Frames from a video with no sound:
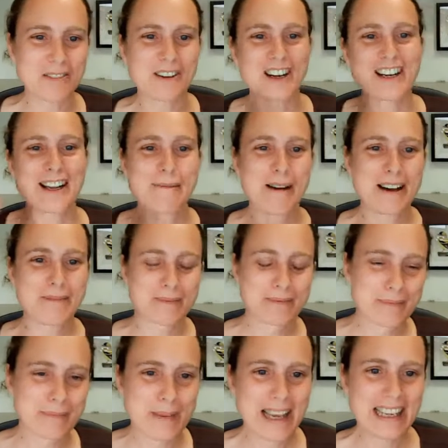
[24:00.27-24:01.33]
worry about
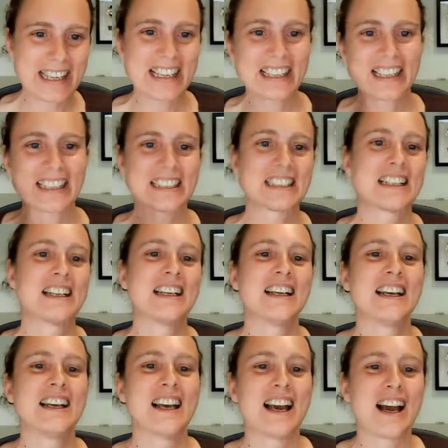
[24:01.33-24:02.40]
making it.
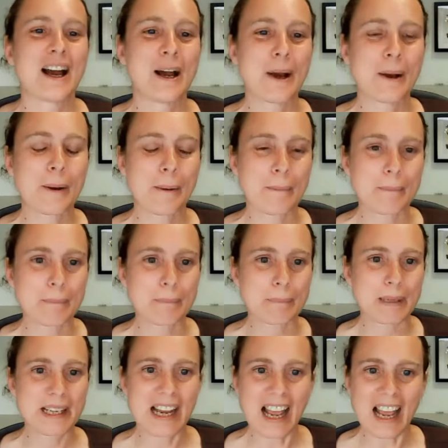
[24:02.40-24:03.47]

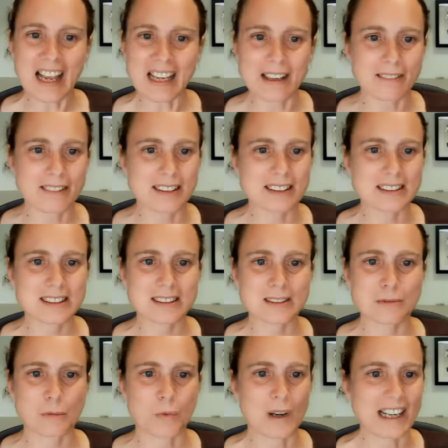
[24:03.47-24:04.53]
But yeah, it
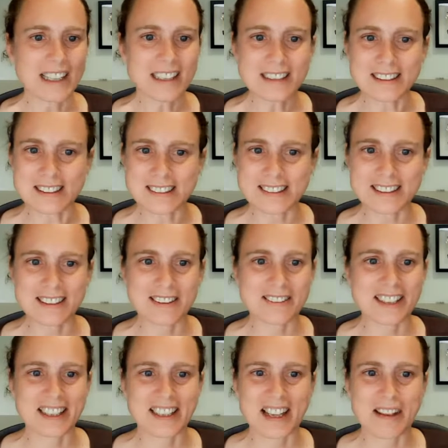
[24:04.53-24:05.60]
was wild.
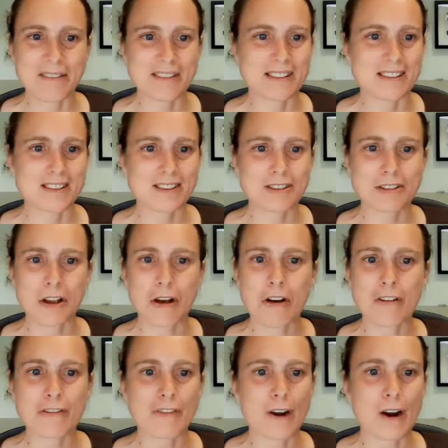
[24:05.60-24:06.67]
It was
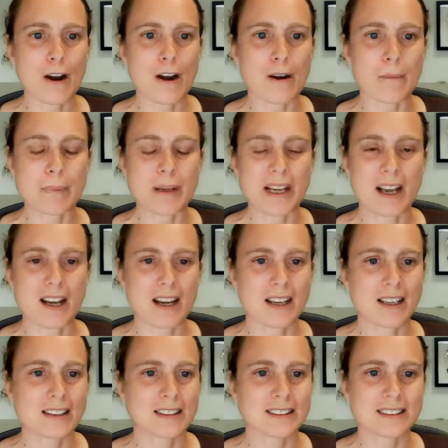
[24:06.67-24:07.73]
so far
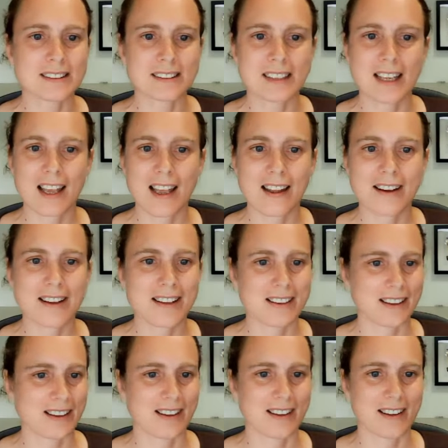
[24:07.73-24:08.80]
beyond
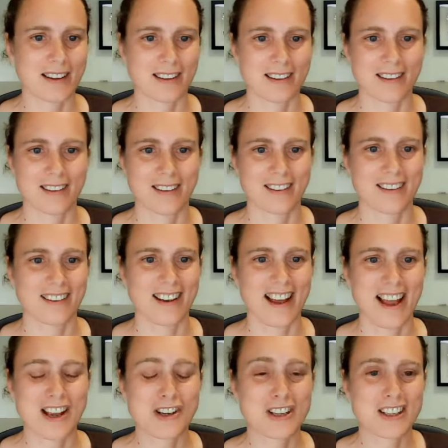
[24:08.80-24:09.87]
anything
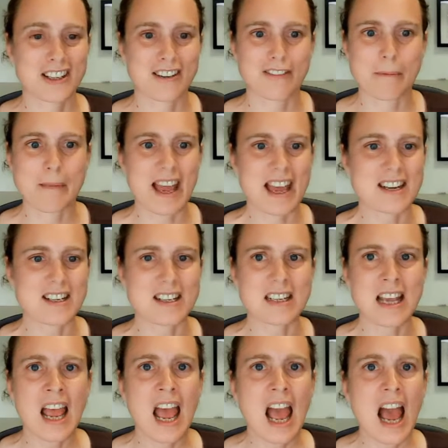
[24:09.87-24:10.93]
I could have imagined.
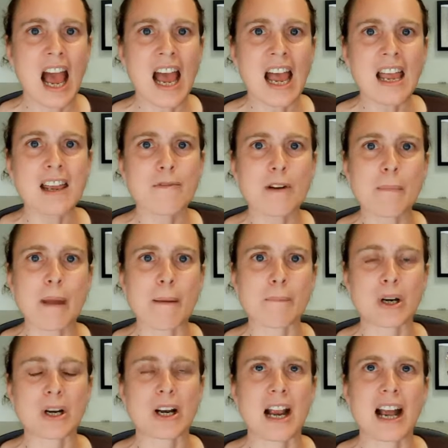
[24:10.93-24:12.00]
I
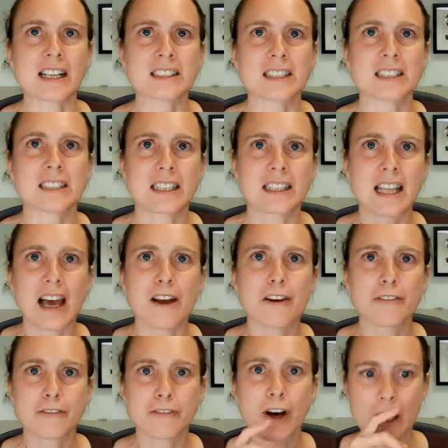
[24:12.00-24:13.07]
remember actually
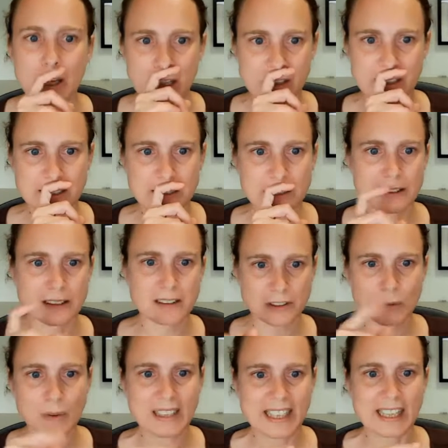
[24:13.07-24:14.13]
that fall in
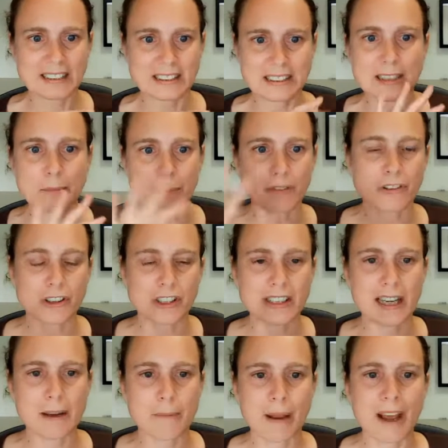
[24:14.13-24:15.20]
2018, before
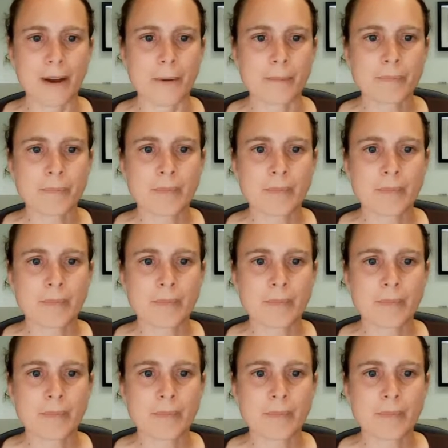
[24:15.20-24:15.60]
it came out,